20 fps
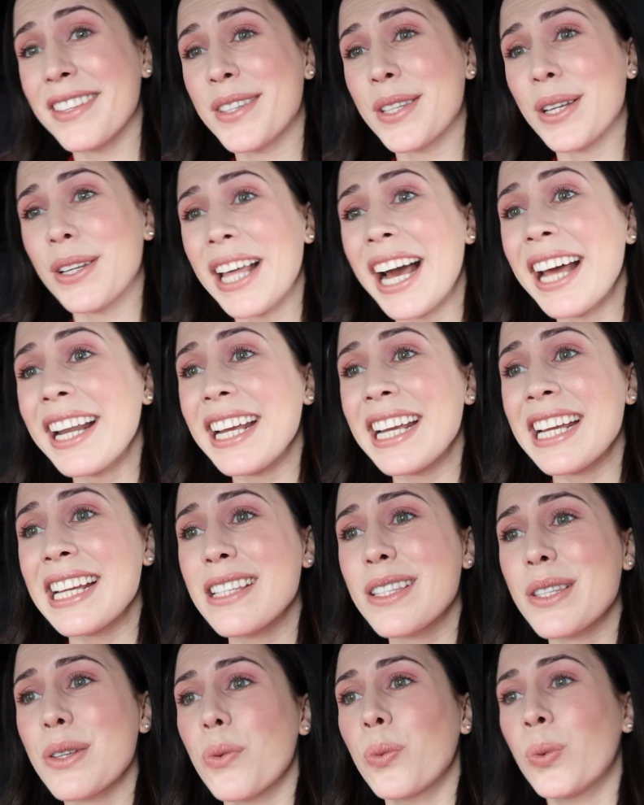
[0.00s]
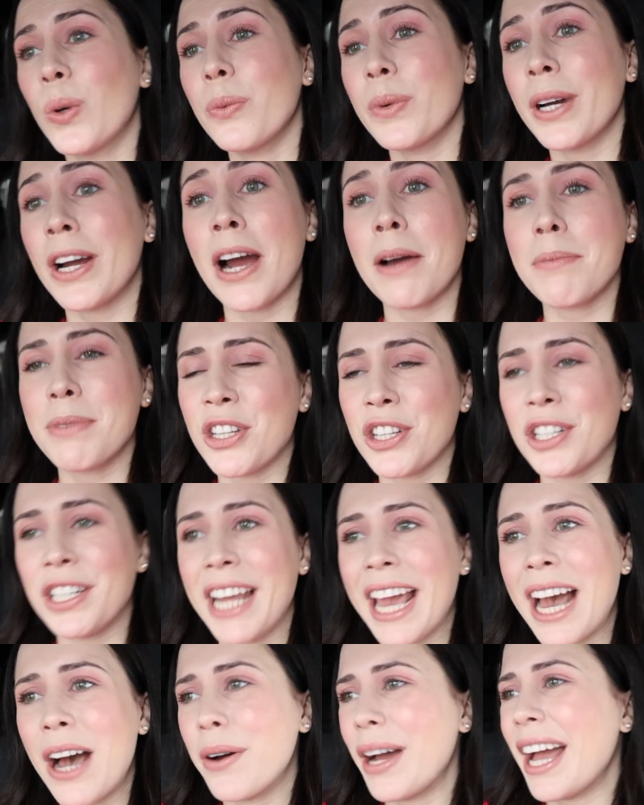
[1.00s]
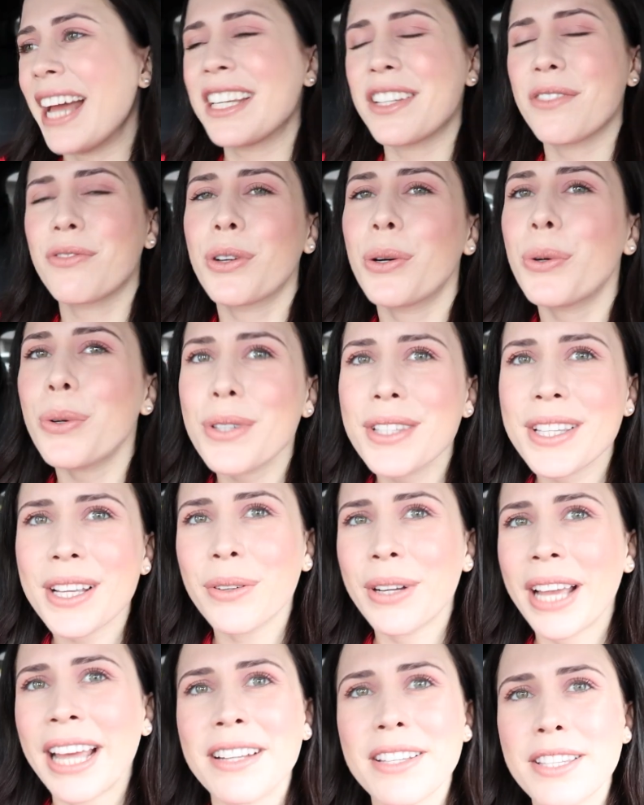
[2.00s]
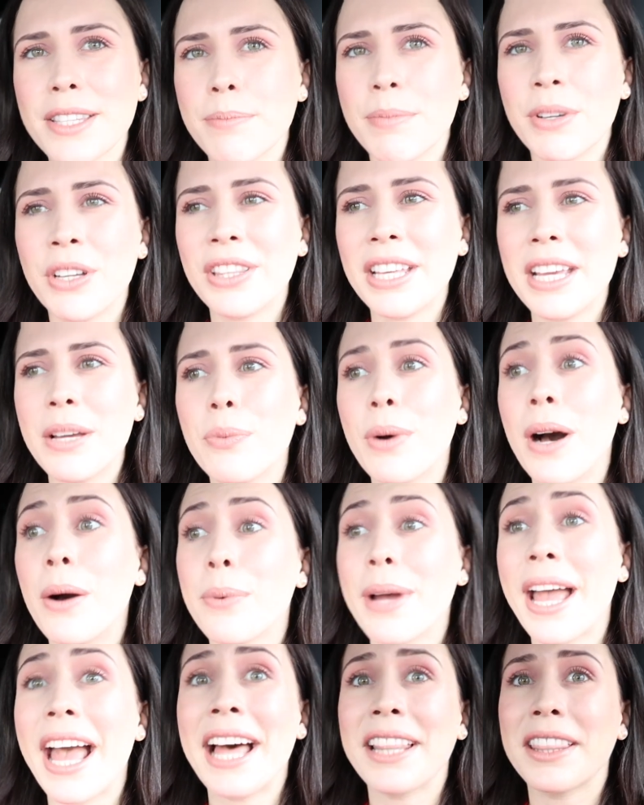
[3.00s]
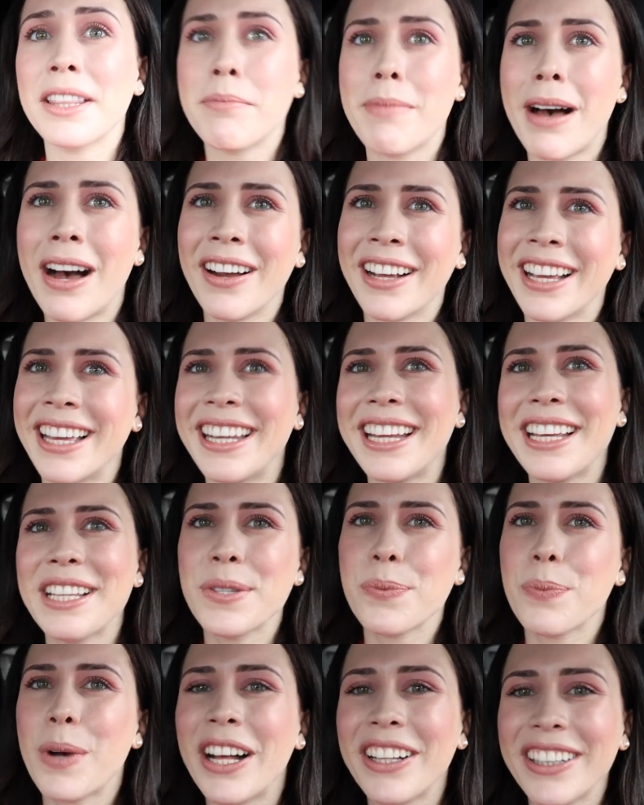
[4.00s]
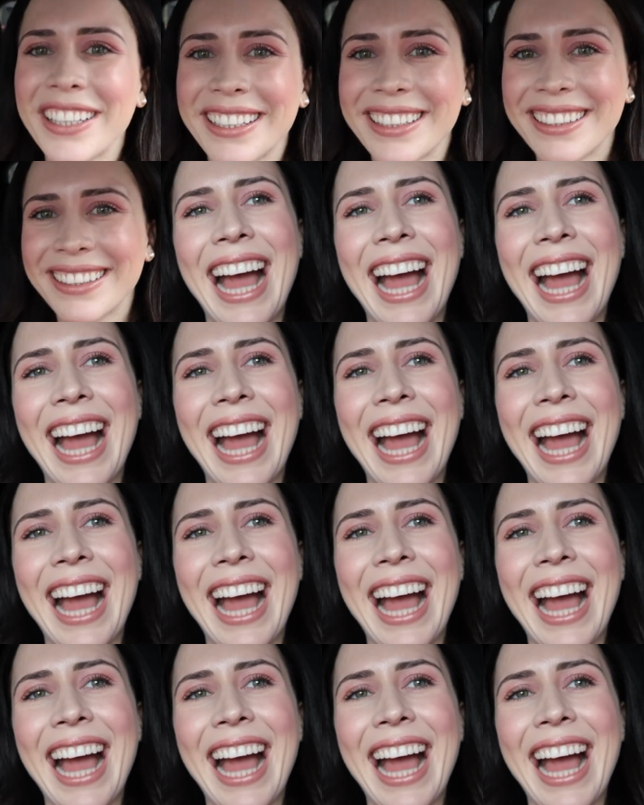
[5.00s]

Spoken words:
So that is what we're up to now, and of course I'll get a smoothie while we're at the market as well.